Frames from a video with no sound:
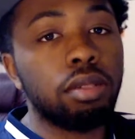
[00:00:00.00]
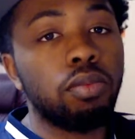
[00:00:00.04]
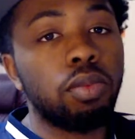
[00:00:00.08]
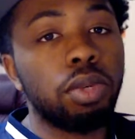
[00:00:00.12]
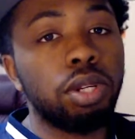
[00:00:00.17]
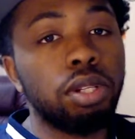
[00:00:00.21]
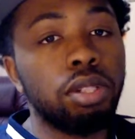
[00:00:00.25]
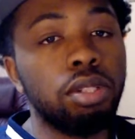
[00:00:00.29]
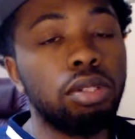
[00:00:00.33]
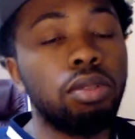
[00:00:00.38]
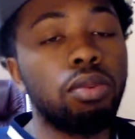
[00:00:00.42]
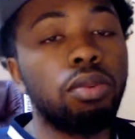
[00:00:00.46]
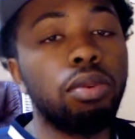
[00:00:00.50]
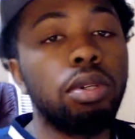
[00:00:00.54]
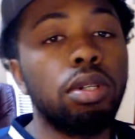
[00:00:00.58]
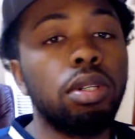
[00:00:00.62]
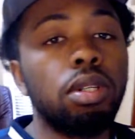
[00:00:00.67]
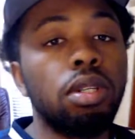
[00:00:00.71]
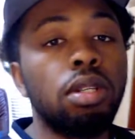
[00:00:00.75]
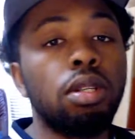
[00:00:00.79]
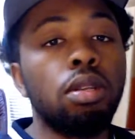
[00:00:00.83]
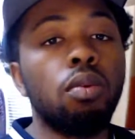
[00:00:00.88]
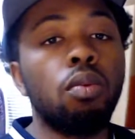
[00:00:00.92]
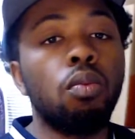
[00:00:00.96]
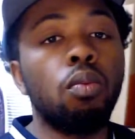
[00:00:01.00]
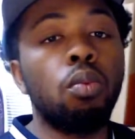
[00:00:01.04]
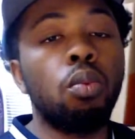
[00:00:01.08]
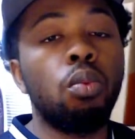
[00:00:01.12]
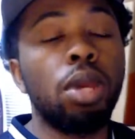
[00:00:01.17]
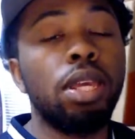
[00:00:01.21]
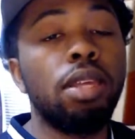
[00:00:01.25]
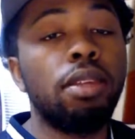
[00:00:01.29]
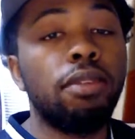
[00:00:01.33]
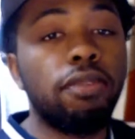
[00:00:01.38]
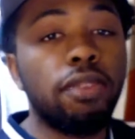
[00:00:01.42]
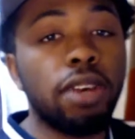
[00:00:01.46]
We are doing
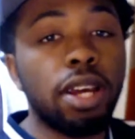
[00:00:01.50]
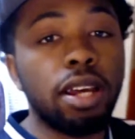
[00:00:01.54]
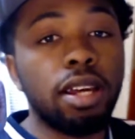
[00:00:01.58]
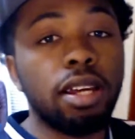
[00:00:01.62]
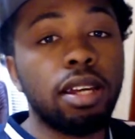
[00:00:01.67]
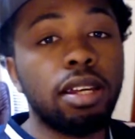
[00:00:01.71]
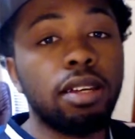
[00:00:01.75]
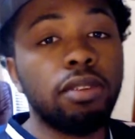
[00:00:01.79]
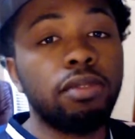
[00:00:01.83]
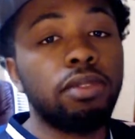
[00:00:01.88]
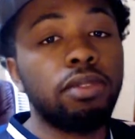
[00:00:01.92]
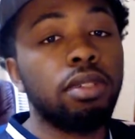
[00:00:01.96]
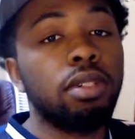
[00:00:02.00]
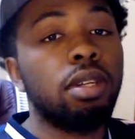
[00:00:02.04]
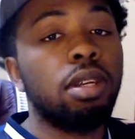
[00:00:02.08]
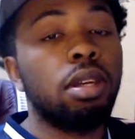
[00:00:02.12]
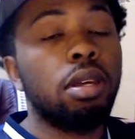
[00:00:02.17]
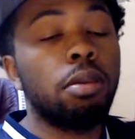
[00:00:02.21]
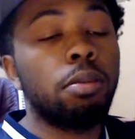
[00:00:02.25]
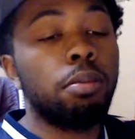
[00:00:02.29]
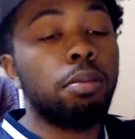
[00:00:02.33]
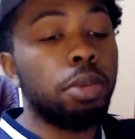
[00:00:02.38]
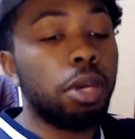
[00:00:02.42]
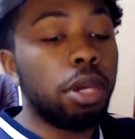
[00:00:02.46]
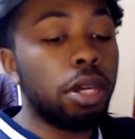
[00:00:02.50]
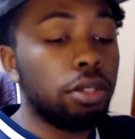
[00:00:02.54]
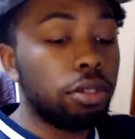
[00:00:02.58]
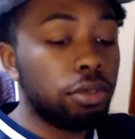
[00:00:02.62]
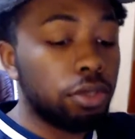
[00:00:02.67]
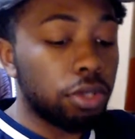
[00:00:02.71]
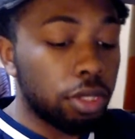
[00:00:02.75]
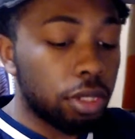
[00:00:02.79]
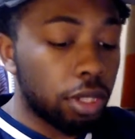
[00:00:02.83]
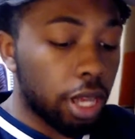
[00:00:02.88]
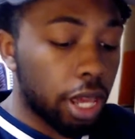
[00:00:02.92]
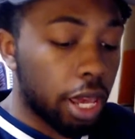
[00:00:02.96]
Week 5,
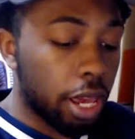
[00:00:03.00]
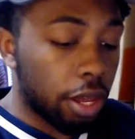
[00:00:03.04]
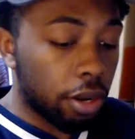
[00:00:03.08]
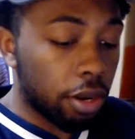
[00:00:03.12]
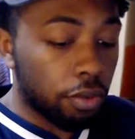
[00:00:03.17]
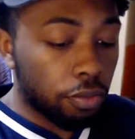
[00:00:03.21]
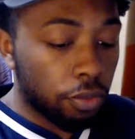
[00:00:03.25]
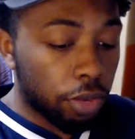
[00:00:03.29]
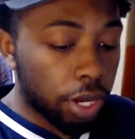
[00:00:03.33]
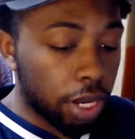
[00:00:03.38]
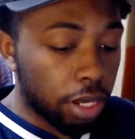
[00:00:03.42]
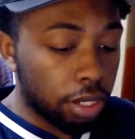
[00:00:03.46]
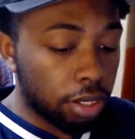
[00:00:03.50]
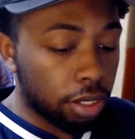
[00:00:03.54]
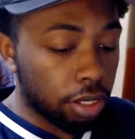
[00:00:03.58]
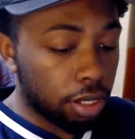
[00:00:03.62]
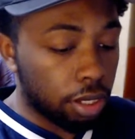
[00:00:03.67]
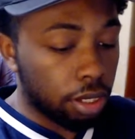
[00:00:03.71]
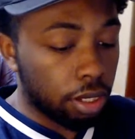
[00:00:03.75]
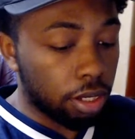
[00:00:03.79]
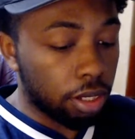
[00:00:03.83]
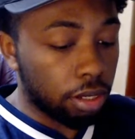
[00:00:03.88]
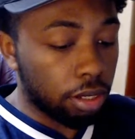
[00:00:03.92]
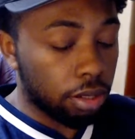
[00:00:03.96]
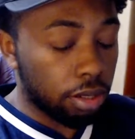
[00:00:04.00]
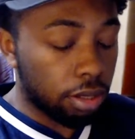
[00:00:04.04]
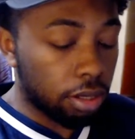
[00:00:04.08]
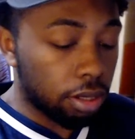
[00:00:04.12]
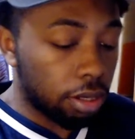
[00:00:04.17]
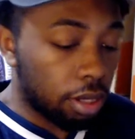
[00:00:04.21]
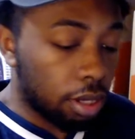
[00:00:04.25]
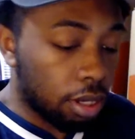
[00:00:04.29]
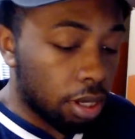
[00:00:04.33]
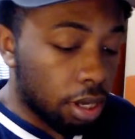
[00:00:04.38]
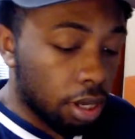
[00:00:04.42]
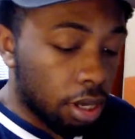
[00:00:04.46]
Patriots at Redskins.
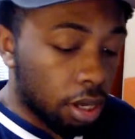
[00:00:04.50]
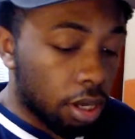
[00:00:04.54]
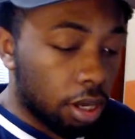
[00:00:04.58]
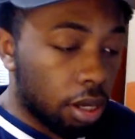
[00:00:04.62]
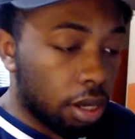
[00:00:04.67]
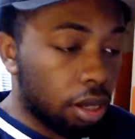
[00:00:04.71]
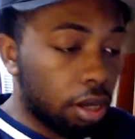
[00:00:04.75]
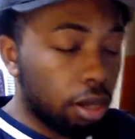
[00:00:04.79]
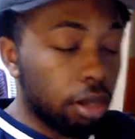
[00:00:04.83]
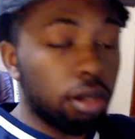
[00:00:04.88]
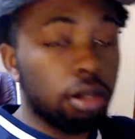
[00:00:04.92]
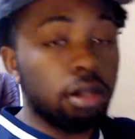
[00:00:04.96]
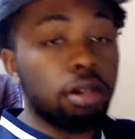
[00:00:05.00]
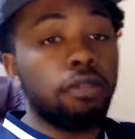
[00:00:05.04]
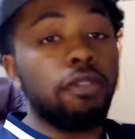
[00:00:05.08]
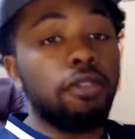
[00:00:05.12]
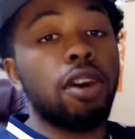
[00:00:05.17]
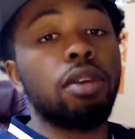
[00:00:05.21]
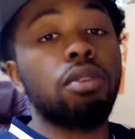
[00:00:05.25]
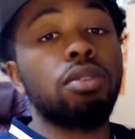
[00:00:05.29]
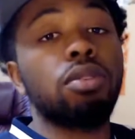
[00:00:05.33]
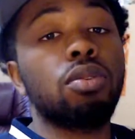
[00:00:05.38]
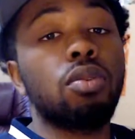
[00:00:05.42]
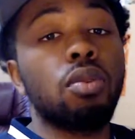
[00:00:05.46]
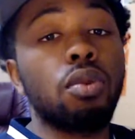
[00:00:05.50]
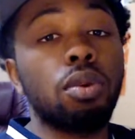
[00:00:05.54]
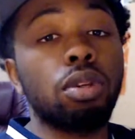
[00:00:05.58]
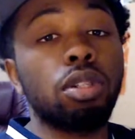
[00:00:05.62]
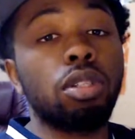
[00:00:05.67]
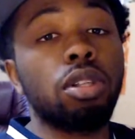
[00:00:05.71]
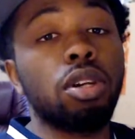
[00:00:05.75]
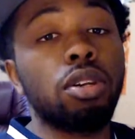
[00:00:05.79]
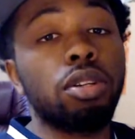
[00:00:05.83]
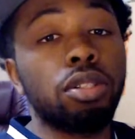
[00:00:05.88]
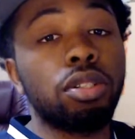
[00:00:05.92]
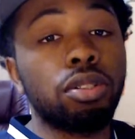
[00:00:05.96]
Final score
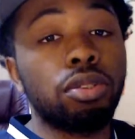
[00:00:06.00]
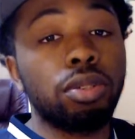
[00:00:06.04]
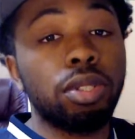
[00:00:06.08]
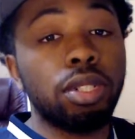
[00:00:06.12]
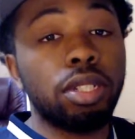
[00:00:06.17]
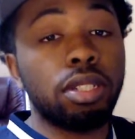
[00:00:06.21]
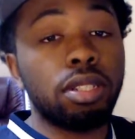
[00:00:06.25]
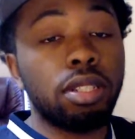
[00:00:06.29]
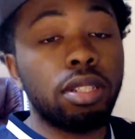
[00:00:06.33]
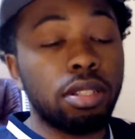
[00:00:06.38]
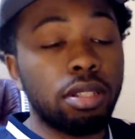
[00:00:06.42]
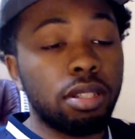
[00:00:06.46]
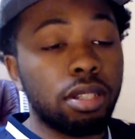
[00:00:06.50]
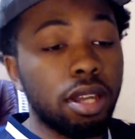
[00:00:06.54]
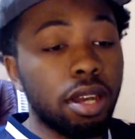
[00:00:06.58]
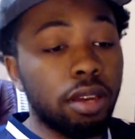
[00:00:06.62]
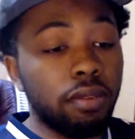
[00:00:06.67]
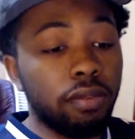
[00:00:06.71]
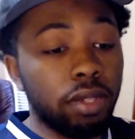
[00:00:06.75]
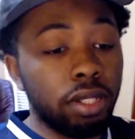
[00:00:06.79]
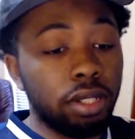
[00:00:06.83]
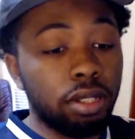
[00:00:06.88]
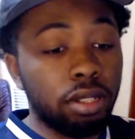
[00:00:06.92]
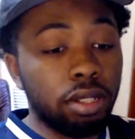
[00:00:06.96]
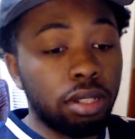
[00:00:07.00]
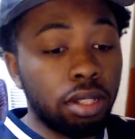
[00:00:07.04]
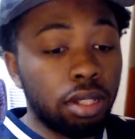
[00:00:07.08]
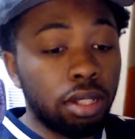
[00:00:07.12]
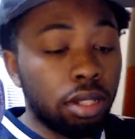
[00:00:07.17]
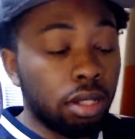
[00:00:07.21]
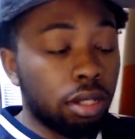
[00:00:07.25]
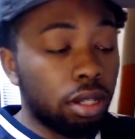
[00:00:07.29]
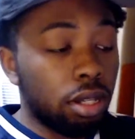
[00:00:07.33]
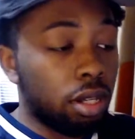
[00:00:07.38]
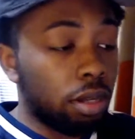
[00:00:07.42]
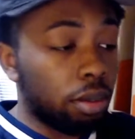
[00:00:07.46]
33-7.
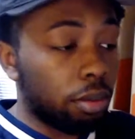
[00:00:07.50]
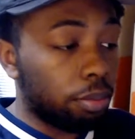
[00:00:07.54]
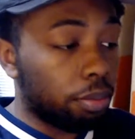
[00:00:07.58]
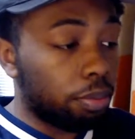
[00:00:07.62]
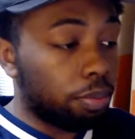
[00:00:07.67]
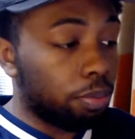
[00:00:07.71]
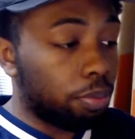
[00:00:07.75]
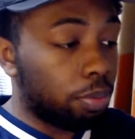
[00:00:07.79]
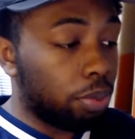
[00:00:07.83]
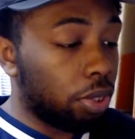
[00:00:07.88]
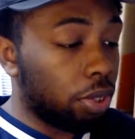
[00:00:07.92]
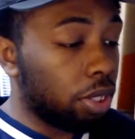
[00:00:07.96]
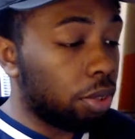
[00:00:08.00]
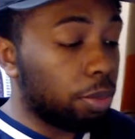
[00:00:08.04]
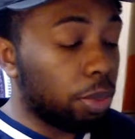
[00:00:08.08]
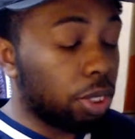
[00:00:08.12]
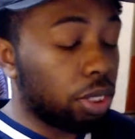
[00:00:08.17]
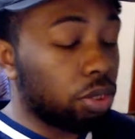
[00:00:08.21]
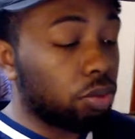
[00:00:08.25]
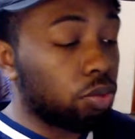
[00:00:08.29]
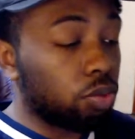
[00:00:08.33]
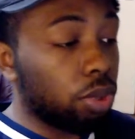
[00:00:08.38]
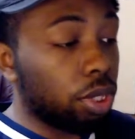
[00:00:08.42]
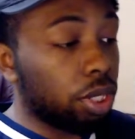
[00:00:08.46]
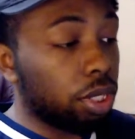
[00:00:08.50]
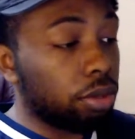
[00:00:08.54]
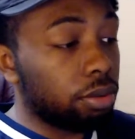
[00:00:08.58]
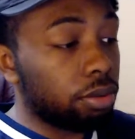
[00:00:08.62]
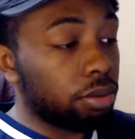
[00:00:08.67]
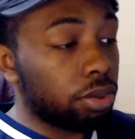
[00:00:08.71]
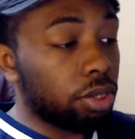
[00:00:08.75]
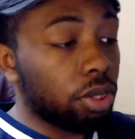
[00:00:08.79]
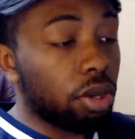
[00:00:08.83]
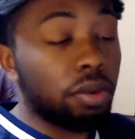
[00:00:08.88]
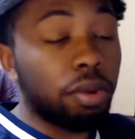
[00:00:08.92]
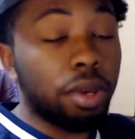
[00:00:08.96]
Pretty much what
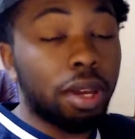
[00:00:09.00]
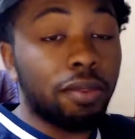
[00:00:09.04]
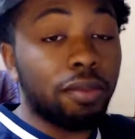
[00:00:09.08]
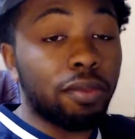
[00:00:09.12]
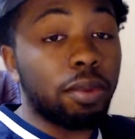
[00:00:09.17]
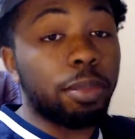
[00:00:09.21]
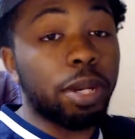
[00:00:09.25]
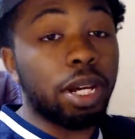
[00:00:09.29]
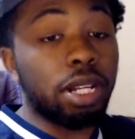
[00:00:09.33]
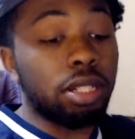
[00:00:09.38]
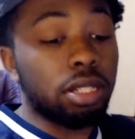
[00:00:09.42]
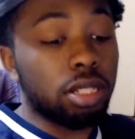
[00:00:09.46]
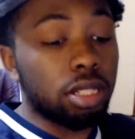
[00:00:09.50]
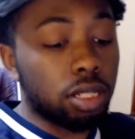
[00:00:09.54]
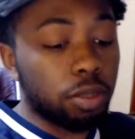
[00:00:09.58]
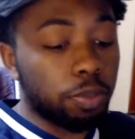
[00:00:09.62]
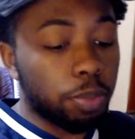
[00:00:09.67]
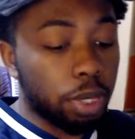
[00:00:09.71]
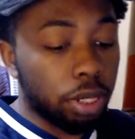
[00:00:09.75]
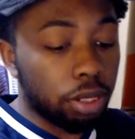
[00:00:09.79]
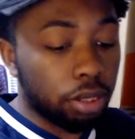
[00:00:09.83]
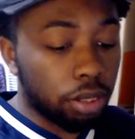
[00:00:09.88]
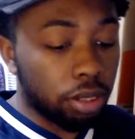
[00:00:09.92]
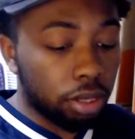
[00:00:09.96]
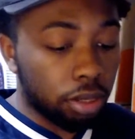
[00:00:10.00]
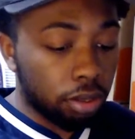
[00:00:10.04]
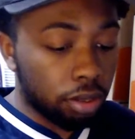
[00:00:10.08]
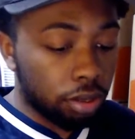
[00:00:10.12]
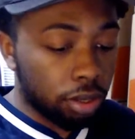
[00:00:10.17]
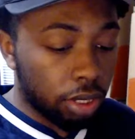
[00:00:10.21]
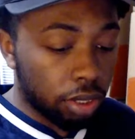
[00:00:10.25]
everybody expected.